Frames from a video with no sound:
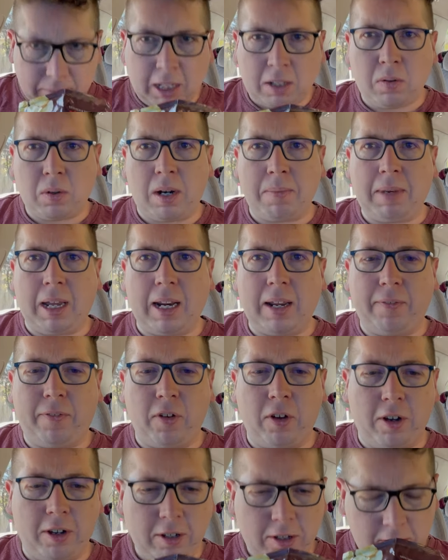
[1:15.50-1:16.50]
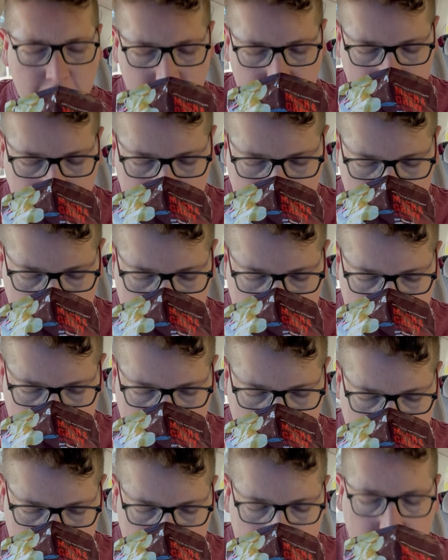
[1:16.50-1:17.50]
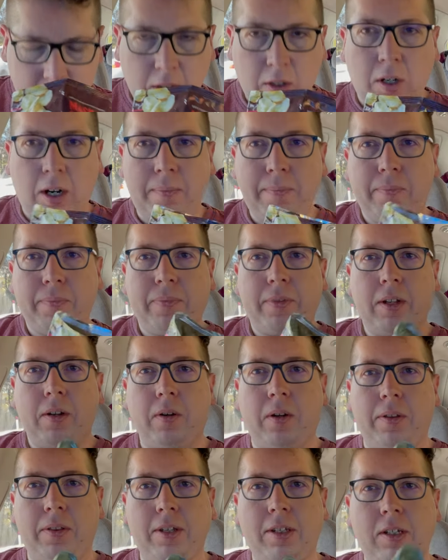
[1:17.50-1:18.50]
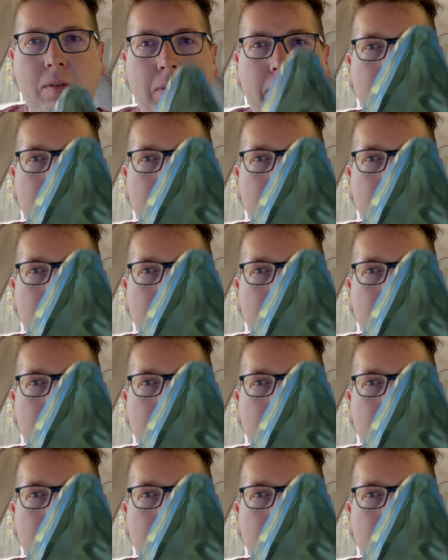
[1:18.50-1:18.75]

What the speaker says: That's what I'm getting first. Alright, well, this is what